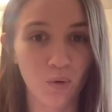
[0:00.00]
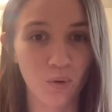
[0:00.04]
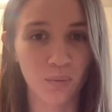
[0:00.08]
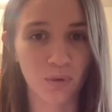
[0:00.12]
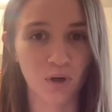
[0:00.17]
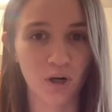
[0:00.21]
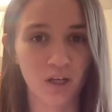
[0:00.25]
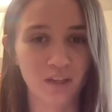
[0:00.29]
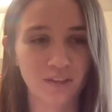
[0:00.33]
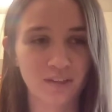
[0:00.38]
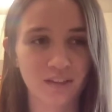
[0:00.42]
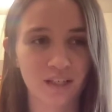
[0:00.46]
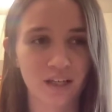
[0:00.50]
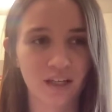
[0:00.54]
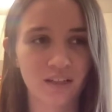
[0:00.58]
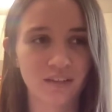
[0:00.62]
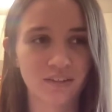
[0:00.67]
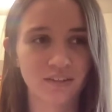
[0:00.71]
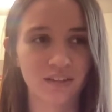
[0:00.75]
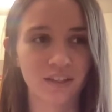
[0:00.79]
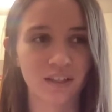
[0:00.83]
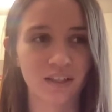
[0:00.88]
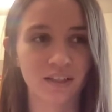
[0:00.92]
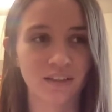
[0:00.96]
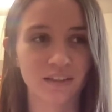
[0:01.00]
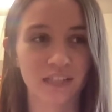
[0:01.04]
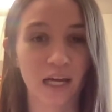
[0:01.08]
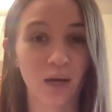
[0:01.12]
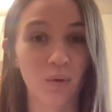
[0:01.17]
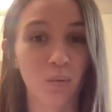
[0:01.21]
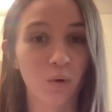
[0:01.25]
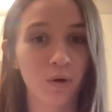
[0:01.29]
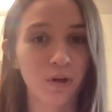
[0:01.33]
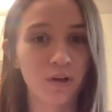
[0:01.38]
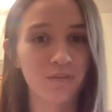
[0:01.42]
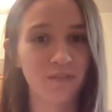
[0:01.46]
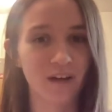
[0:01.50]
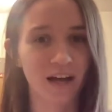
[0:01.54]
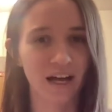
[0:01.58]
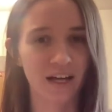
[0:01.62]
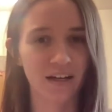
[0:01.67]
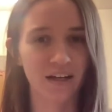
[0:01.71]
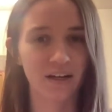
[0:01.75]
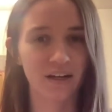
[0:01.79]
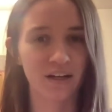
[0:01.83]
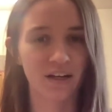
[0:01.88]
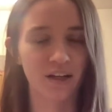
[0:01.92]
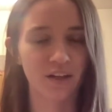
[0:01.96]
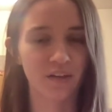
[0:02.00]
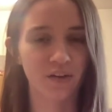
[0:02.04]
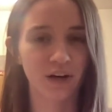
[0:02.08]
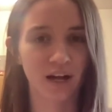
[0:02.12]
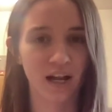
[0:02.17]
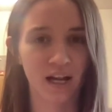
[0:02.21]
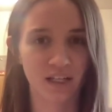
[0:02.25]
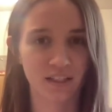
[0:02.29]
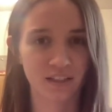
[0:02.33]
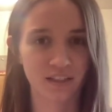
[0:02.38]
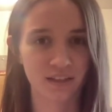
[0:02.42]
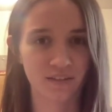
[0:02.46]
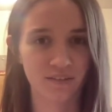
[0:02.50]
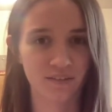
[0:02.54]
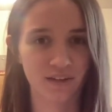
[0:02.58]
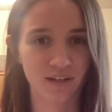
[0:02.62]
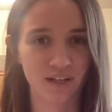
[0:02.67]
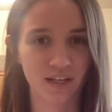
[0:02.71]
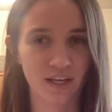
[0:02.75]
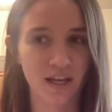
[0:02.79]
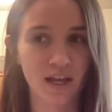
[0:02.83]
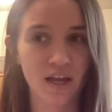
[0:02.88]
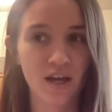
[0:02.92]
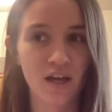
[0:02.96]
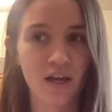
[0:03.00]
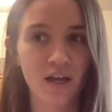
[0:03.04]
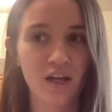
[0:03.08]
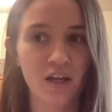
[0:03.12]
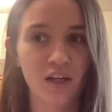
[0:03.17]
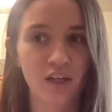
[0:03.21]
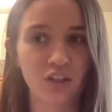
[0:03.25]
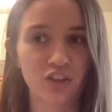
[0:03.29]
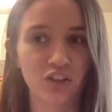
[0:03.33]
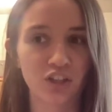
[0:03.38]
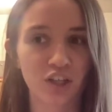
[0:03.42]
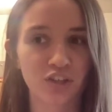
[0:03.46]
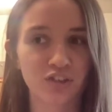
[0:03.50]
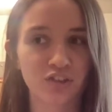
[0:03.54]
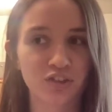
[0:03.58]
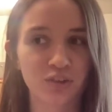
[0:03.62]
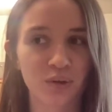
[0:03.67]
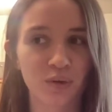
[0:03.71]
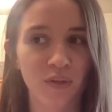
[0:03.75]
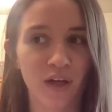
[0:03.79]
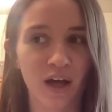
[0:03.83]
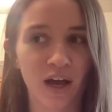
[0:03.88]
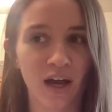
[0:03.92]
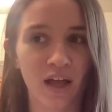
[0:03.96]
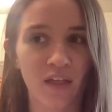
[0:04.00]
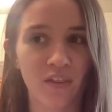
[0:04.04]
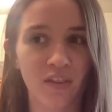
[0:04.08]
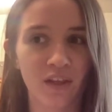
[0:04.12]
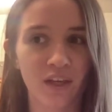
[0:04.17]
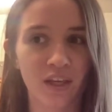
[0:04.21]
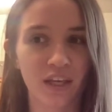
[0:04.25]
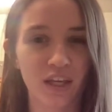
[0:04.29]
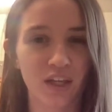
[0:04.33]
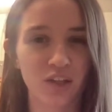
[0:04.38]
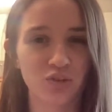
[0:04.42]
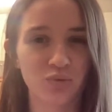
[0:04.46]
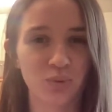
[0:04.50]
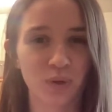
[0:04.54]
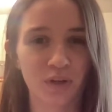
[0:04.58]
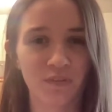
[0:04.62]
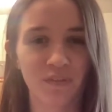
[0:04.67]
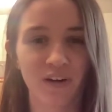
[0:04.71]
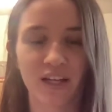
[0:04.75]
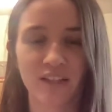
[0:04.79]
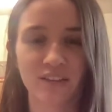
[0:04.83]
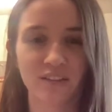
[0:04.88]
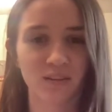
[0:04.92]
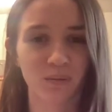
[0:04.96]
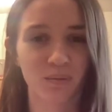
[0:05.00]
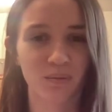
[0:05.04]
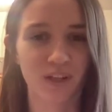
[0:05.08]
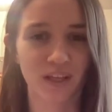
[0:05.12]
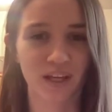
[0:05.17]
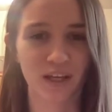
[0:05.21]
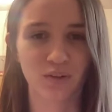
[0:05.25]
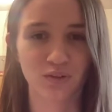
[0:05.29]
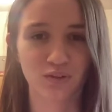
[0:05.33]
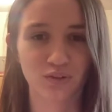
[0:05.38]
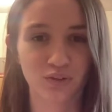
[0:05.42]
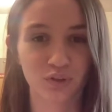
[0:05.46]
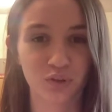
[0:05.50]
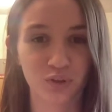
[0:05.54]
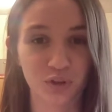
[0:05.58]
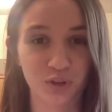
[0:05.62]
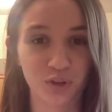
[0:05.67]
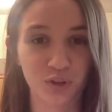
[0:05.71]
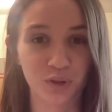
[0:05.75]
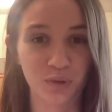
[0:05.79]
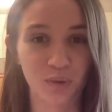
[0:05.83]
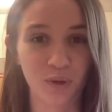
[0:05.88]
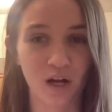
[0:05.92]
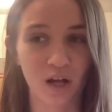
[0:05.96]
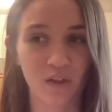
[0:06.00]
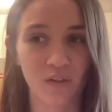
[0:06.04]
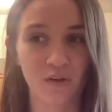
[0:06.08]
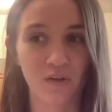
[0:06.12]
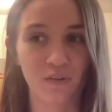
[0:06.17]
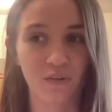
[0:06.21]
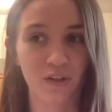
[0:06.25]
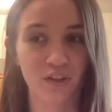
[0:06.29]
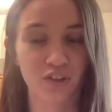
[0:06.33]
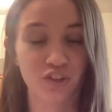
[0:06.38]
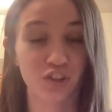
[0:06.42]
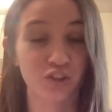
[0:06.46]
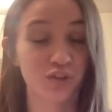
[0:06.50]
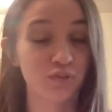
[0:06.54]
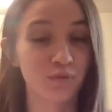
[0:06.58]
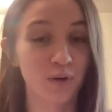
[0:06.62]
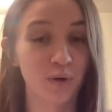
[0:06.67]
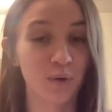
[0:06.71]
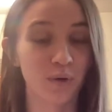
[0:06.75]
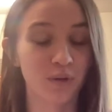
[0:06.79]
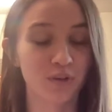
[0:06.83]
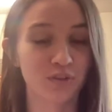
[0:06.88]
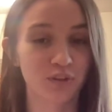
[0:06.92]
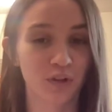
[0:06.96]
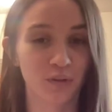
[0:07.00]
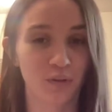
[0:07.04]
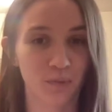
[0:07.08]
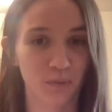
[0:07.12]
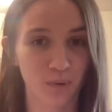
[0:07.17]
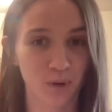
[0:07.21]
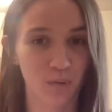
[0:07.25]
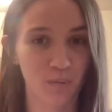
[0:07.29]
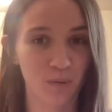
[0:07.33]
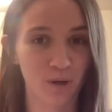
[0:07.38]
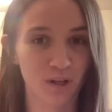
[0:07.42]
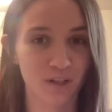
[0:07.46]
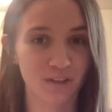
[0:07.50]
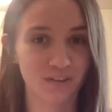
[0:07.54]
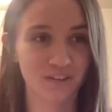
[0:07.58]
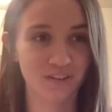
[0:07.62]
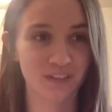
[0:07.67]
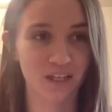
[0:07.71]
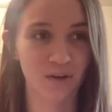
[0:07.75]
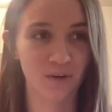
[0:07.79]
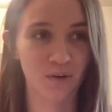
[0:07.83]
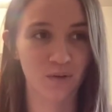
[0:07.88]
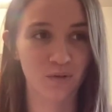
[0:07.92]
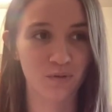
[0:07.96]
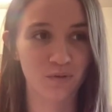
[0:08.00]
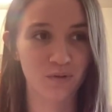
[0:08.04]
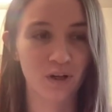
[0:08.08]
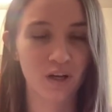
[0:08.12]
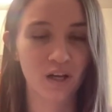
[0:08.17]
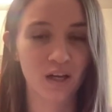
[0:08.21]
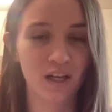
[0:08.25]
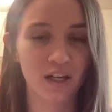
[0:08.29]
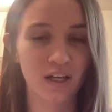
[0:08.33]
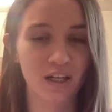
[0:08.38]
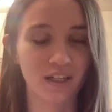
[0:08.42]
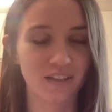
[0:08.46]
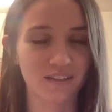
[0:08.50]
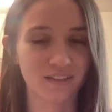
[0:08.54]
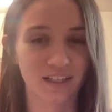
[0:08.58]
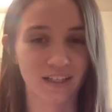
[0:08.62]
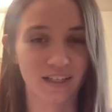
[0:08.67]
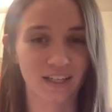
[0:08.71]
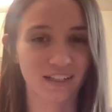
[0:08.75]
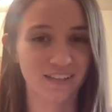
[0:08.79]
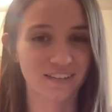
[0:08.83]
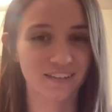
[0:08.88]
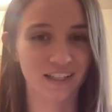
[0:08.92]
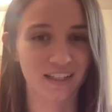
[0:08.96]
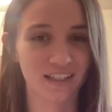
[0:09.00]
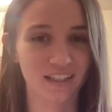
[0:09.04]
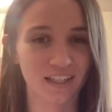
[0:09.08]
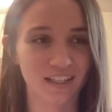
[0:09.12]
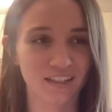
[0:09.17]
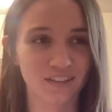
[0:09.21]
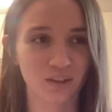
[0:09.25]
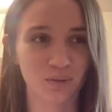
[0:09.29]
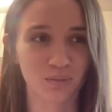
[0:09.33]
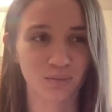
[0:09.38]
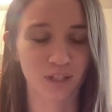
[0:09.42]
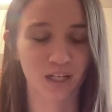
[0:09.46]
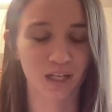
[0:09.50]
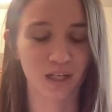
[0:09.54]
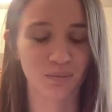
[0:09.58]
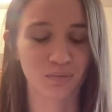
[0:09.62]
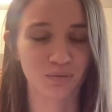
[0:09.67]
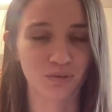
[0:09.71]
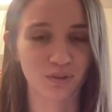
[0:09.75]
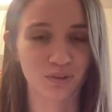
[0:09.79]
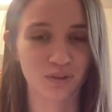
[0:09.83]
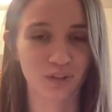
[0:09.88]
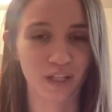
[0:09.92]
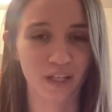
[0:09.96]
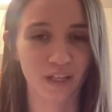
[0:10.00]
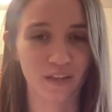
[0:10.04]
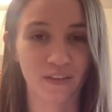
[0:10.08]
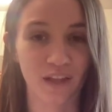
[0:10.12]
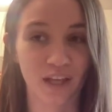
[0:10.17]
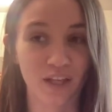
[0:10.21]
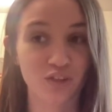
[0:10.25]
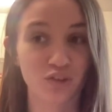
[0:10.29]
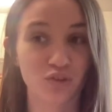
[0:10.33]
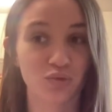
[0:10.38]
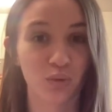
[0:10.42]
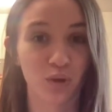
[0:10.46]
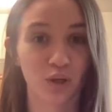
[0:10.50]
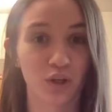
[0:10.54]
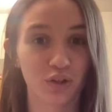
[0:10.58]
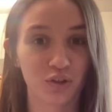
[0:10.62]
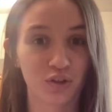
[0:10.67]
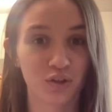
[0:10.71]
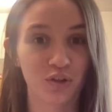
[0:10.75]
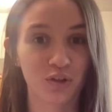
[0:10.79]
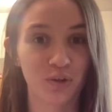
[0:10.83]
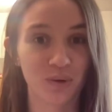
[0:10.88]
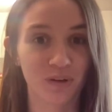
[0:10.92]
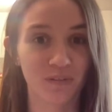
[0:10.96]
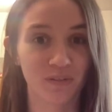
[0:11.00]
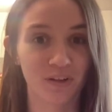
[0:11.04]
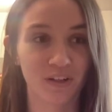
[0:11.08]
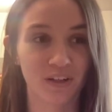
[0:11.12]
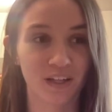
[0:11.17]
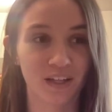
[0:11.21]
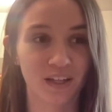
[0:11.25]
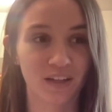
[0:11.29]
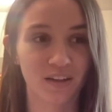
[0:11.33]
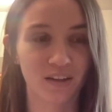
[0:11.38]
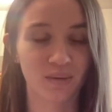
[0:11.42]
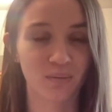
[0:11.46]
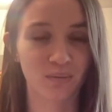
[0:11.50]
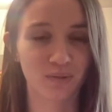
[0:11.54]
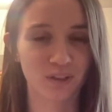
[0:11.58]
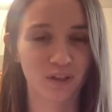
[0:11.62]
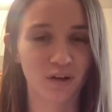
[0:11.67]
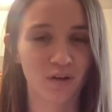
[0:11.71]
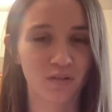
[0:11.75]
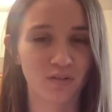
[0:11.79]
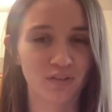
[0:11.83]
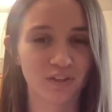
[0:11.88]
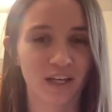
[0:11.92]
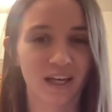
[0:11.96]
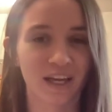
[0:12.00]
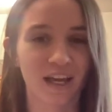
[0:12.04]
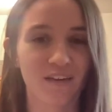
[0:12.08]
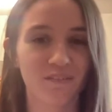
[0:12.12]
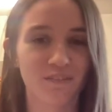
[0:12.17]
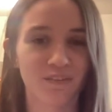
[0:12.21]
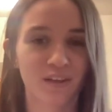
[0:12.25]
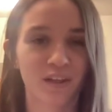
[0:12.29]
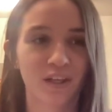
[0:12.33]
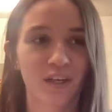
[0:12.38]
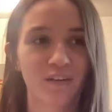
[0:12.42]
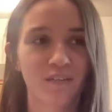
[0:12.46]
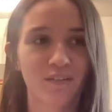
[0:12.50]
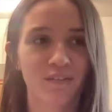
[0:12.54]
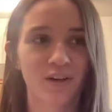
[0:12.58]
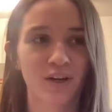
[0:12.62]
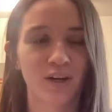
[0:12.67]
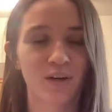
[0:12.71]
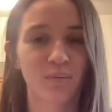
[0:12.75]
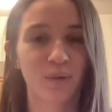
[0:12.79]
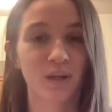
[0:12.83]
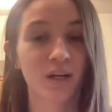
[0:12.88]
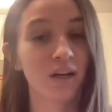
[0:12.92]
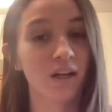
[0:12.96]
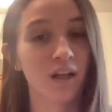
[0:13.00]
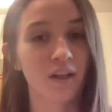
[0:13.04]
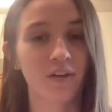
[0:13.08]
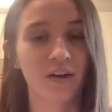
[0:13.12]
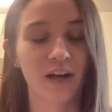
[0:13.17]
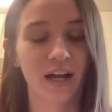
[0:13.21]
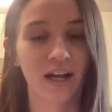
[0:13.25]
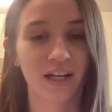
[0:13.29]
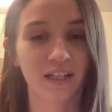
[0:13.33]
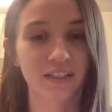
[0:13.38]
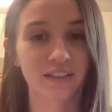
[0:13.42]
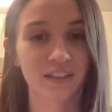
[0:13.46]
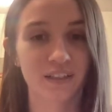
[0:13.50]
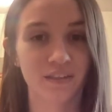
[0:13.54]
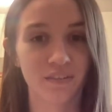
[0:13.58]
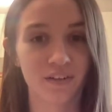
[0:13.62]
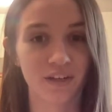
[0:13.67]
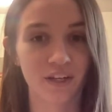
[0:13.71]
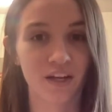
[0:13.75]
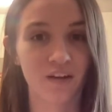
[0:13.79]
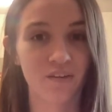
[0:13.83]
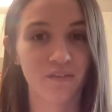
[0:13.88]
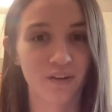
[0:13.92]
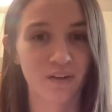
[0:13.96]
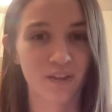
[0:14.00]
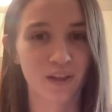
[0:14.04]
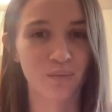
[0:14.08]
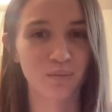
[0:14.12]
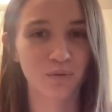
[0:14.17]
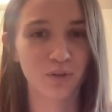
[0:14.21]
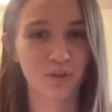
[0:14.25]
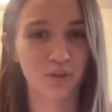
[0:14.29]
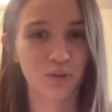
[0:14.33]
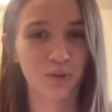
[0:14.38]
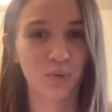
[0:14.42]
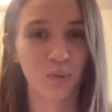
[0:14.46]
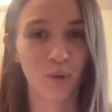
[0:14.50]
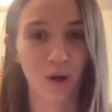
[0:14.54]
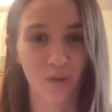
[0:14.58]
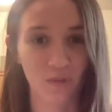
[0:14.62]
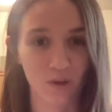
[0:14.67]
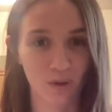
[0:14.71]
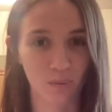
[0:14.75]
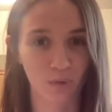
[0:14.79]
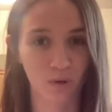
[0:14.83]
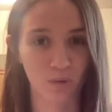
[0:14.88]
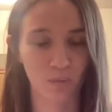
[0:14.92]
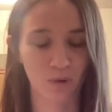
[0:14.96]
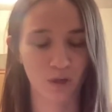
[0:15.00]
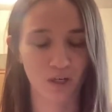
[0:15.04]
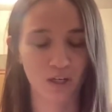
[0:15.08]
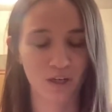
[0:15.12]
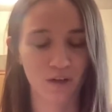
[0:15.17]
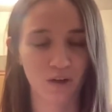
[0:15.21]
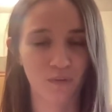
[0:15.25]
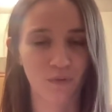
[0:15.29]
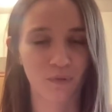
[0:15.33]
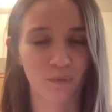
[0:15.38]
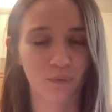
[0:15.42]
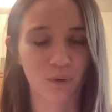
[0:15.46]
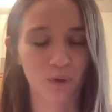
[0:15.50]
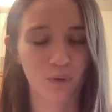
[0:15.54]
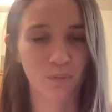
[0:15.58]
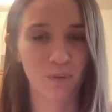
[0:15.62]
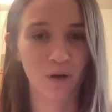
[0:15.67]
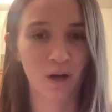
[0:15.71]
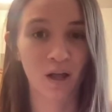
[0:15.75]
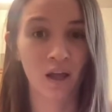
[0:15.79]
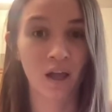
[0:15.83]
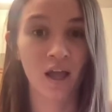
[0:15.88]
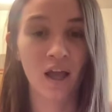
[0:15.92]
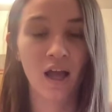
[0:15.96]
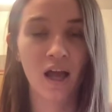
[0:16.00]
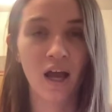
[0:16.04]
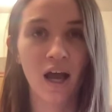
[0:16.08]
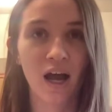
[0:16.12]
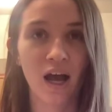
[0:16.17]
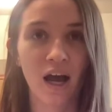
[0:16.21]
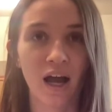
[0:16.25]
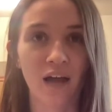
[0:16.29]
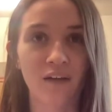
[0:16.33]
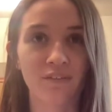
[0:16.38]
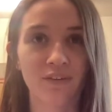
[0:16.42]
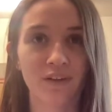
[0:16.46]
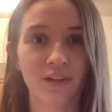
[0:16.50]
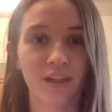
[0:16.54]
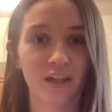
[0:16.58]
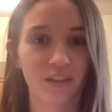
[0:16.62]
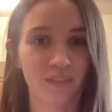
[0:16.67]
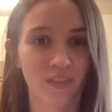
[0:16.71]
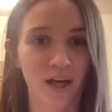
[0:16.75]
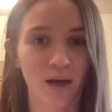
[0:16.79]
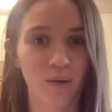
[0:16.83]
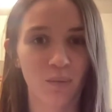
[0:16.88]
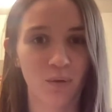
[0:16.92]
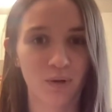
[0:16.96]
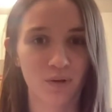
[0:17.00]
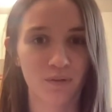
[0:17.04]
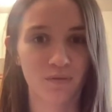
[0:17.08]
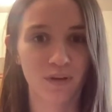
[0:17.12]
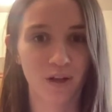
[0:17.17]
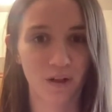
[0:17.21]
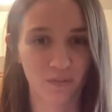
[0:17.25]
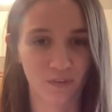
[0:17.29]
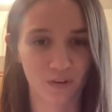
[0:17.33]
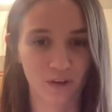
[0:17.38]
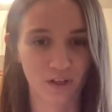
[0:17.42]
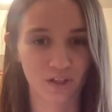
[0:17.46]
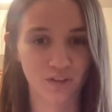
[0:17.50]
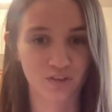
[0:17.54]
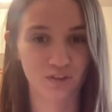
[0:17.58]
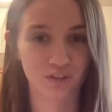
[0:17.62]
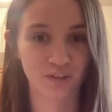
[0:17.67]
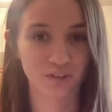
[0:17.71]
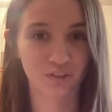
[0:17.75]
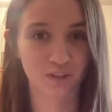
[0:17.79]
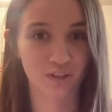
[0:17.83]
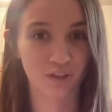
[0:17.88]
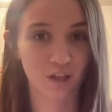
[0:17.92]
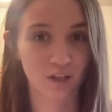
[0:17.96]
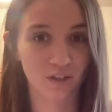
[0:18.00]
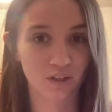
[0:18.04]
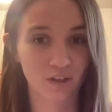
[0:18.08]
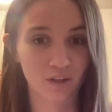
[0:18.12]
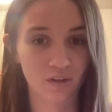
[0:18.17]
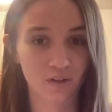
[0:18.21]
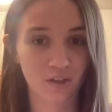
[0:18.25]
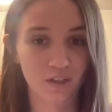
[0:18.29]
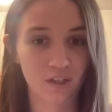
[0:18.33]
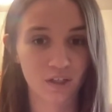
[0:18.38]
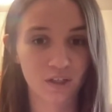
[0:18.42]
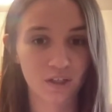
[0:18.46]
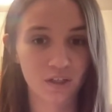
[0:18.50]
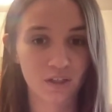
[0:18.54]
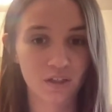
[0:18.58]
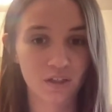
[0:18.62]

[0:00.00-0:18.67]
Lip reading: process is I would have added another activity just so that the kids would have had something else to do other than just focus on the robot itself. Because like I said, they sometimes they just wanted to do everything themselves. I feel like if there had been another activity for them to do while they weren't working on the robot, I feel like that would have held their interest a lot longer.